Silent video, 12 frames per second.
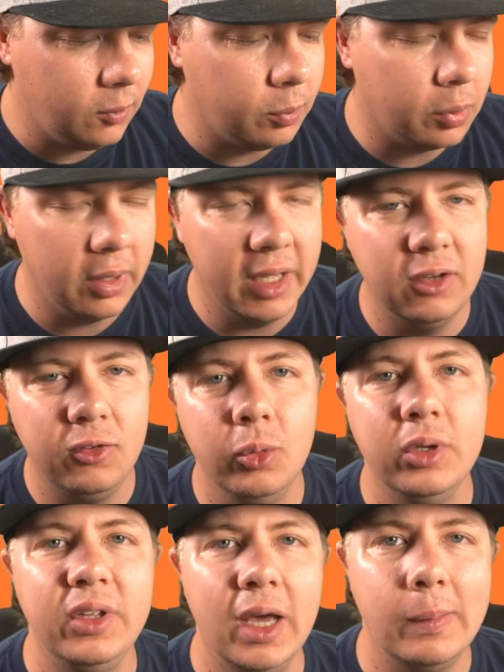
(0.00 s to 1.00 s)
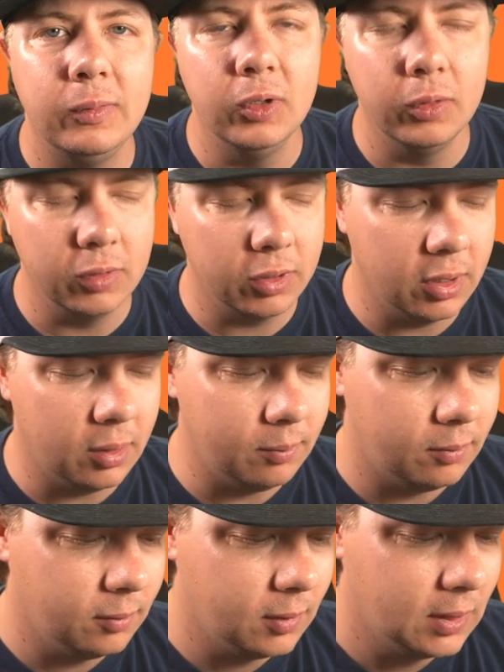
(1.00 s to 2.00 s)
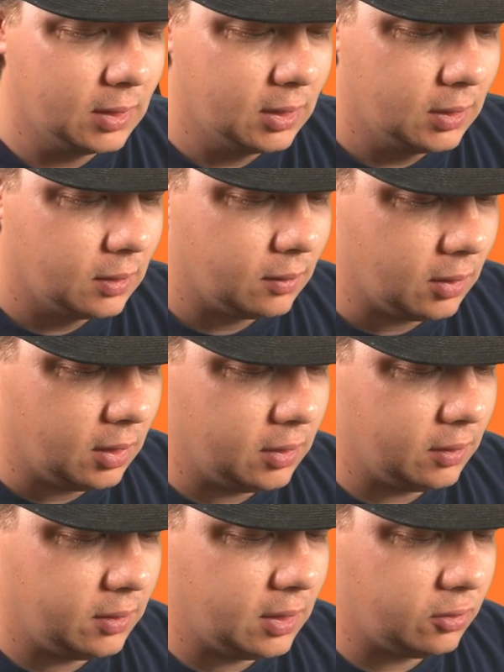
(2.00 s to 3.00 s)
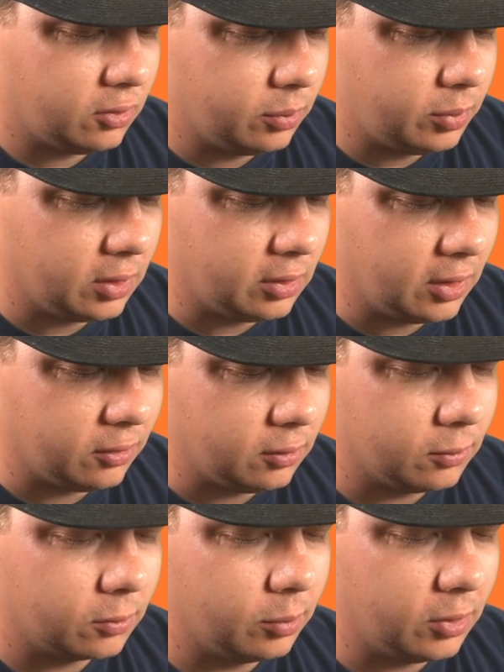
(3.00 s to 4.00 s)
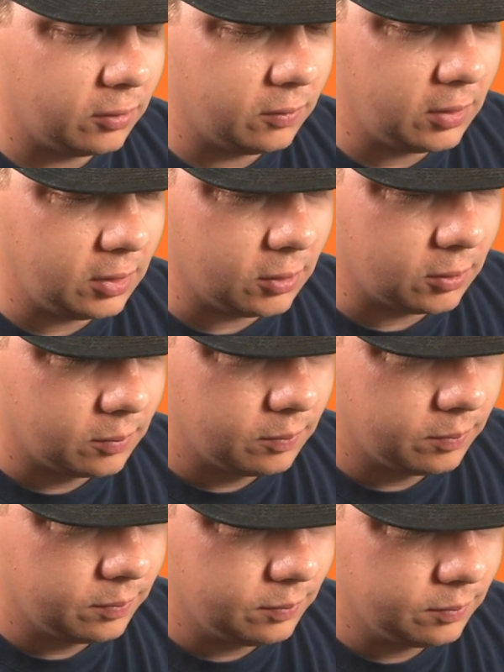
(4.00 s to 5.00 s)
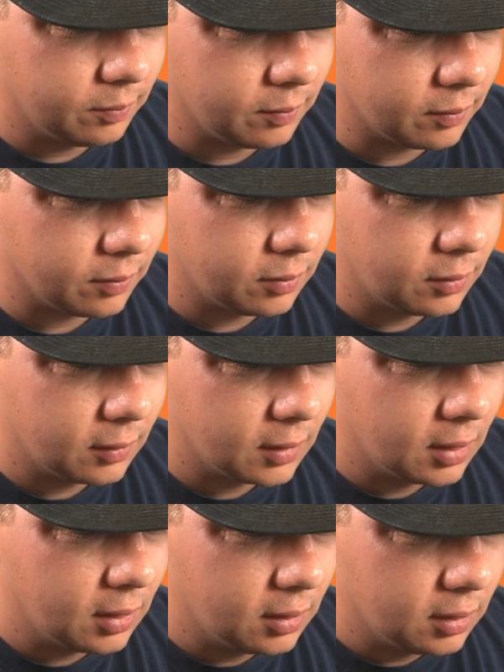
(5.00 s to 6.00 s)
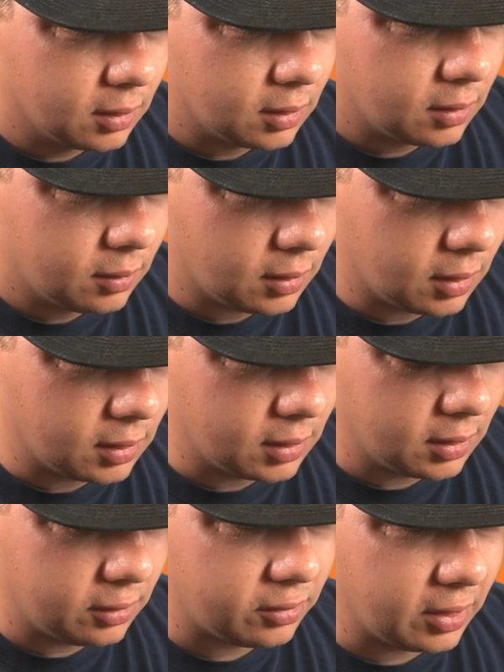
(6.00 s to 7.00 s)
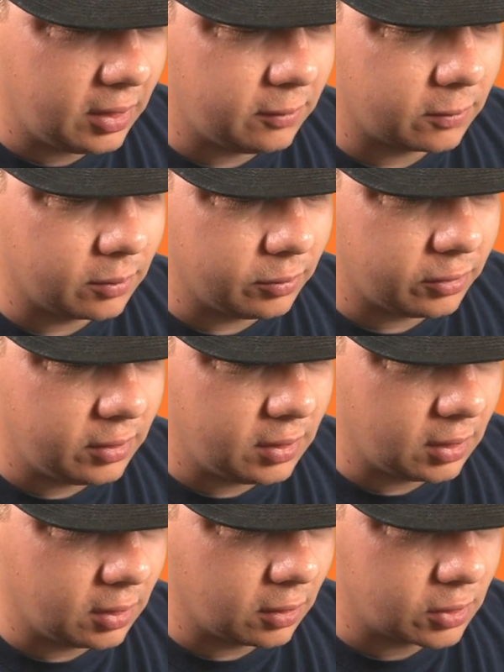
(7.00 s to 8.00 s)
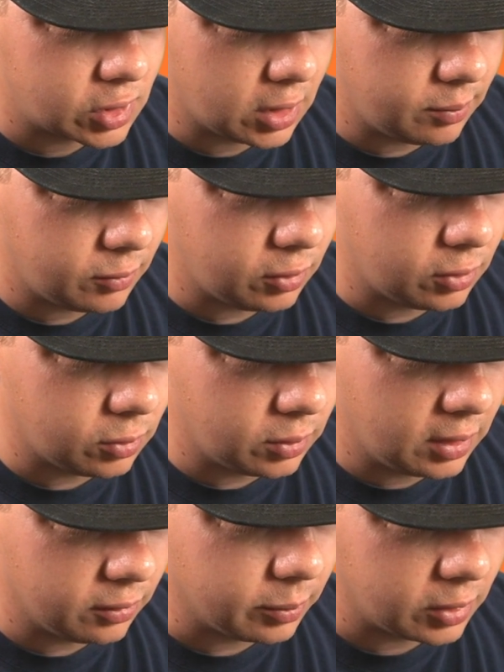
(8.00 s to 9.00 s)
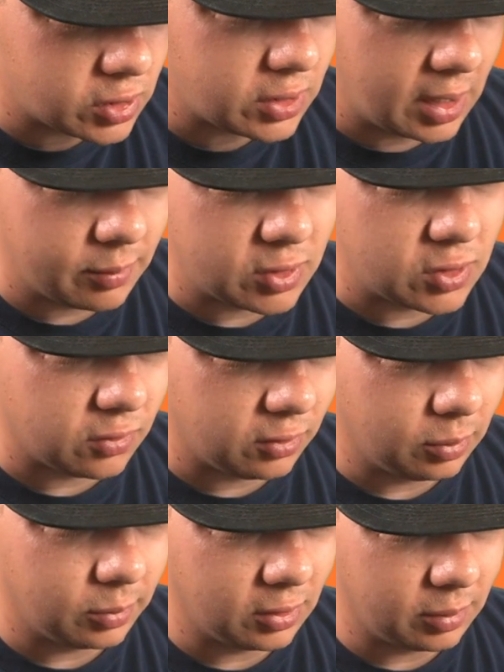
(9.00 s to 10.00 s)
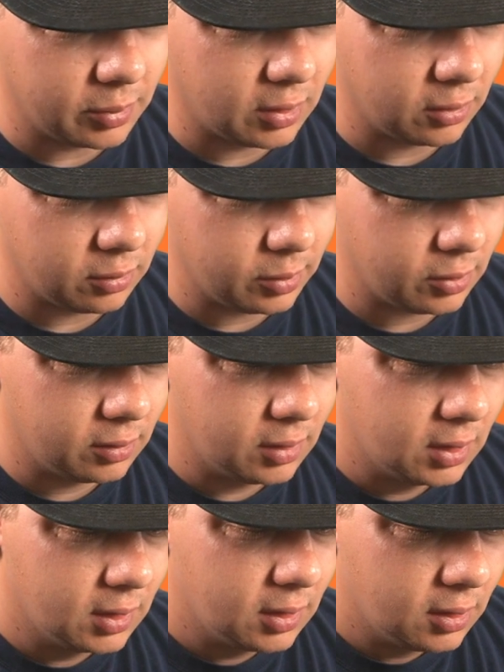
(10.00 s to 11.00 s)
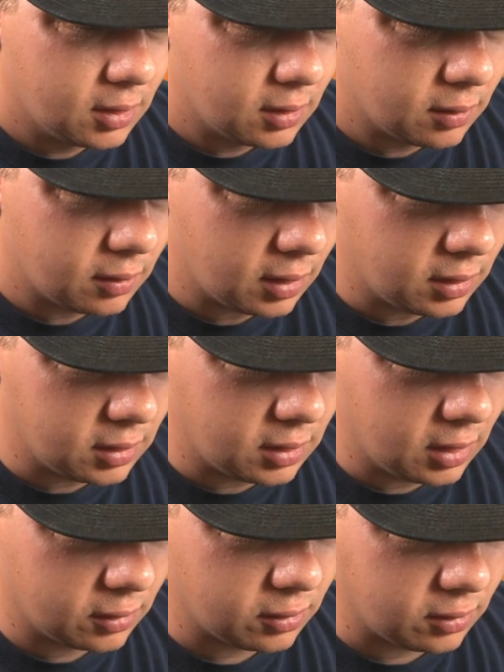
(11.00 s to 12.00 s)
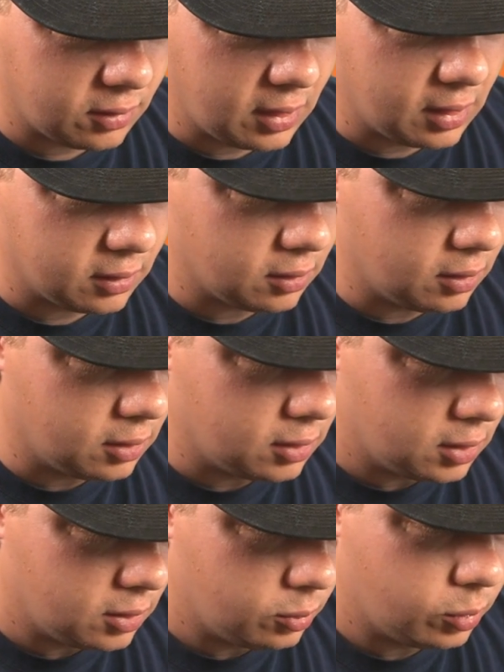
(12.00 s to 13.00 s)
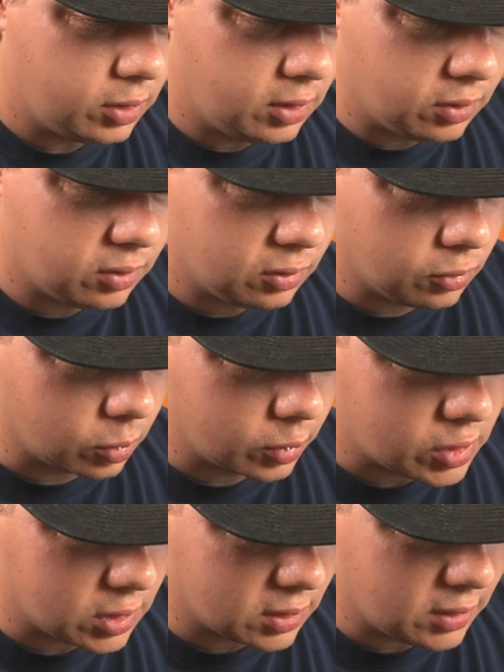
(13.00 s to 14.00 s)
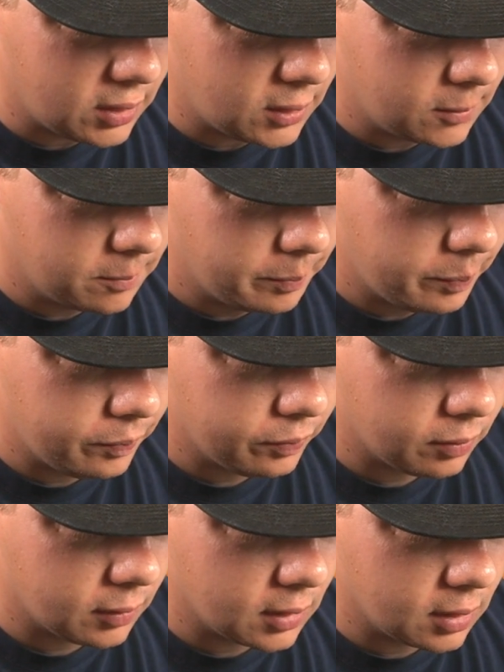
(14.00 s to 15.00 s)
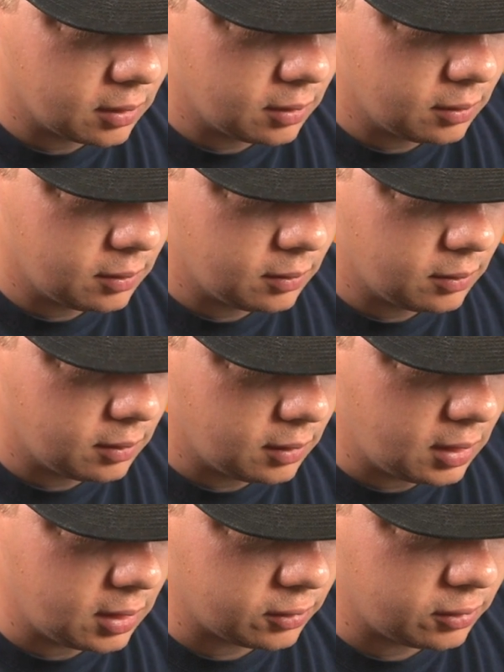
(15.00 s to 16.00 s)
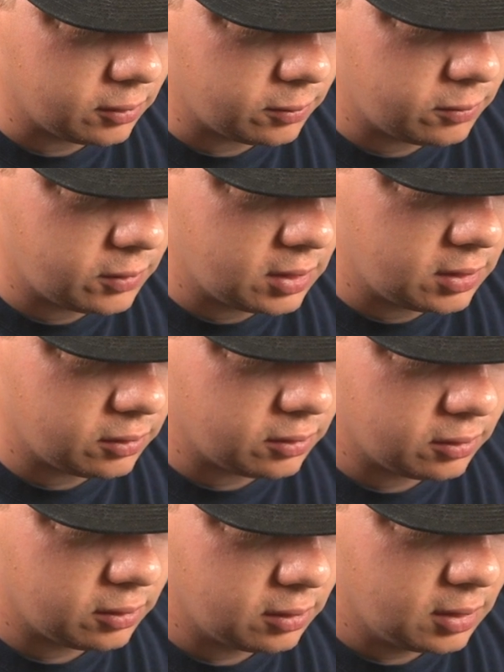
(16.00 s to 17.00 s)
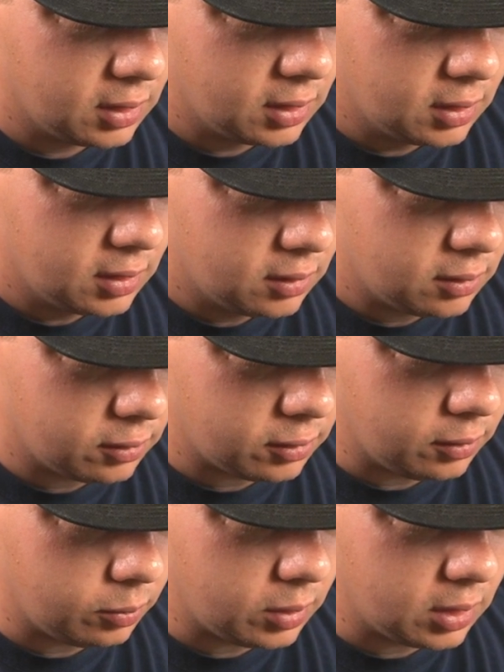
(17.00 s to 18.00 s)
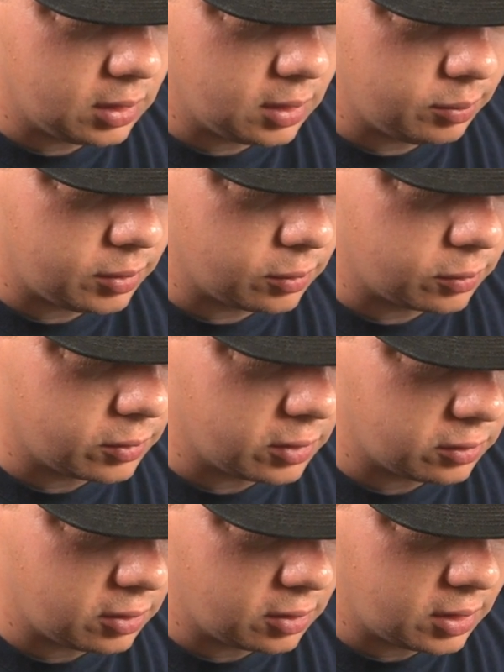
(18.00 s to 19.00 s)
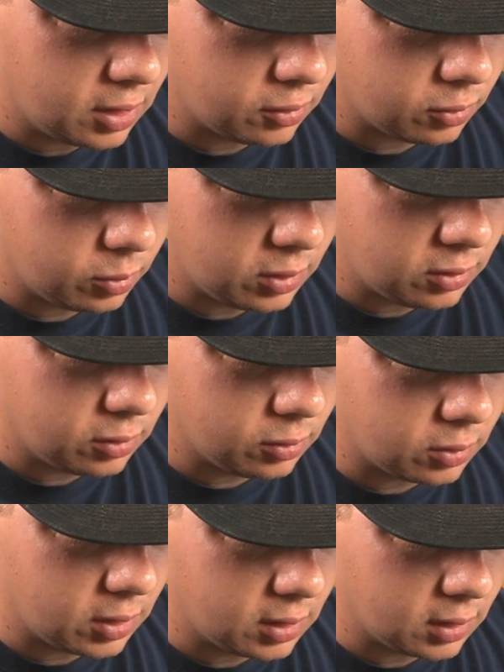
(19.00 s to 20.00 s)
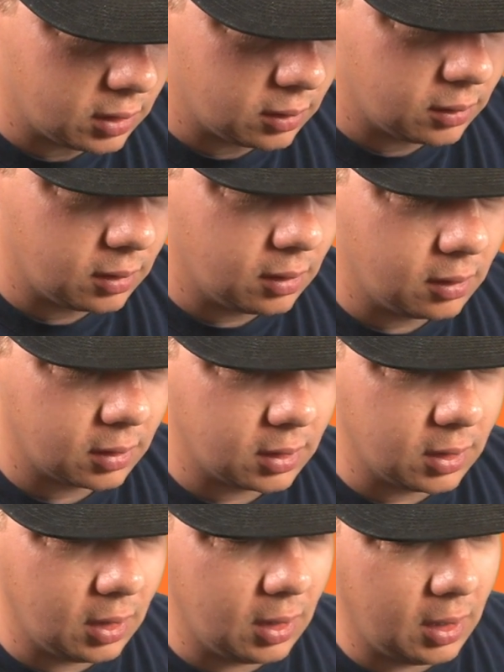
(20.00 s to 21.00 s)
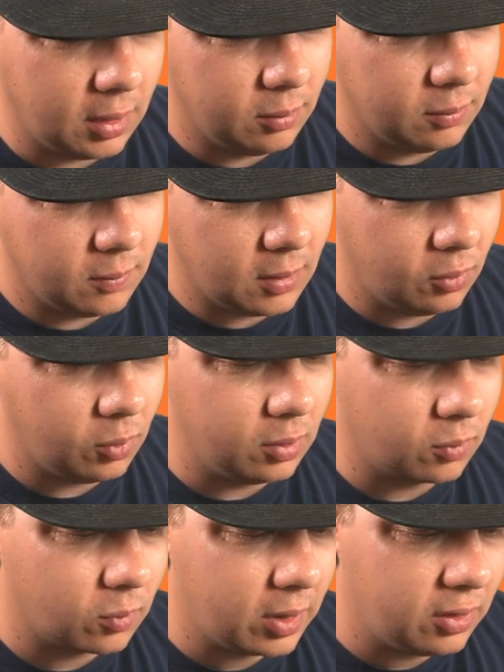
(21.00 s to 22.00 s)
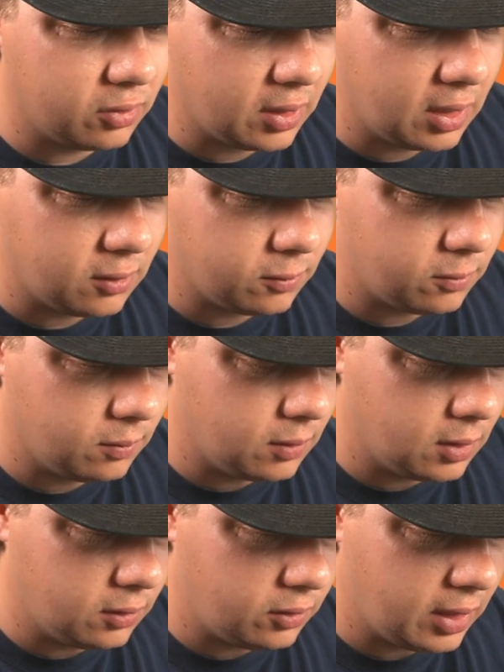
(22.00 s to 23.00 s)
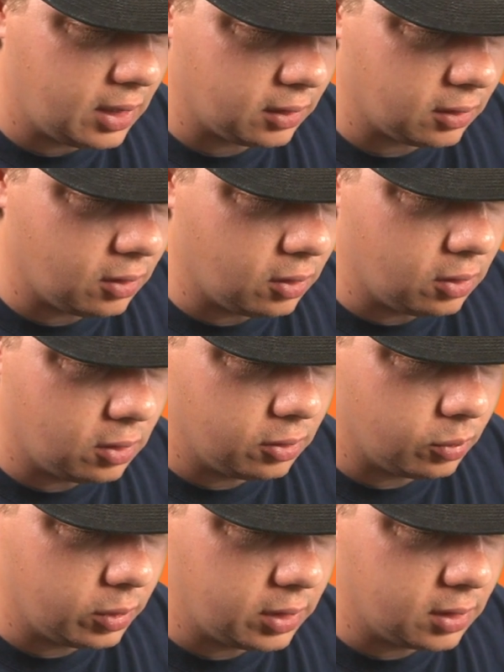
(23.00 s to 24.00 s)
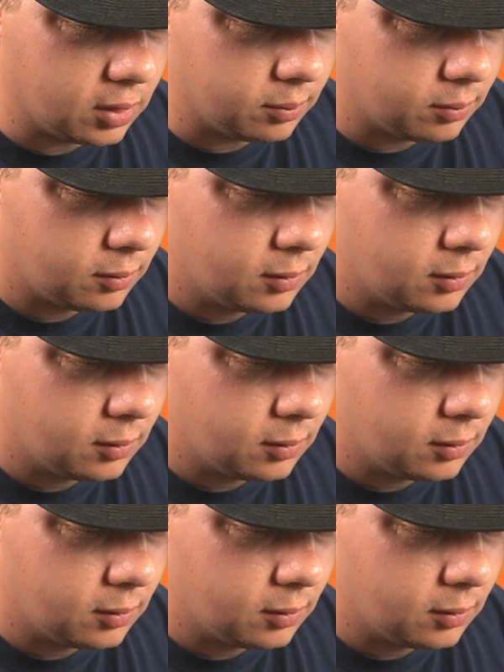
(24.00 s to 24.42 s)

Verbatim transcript: you plan to adapt and overcome. Uh, that's the big lesson from this video. This. Uh, aside from seeing Garchomp do as much damage as humanly possible. And then X attack all with Torchic there. X defense. See if we get an MP refresh there. Yes, we do. Thank God. I want to raise that attack all the way up.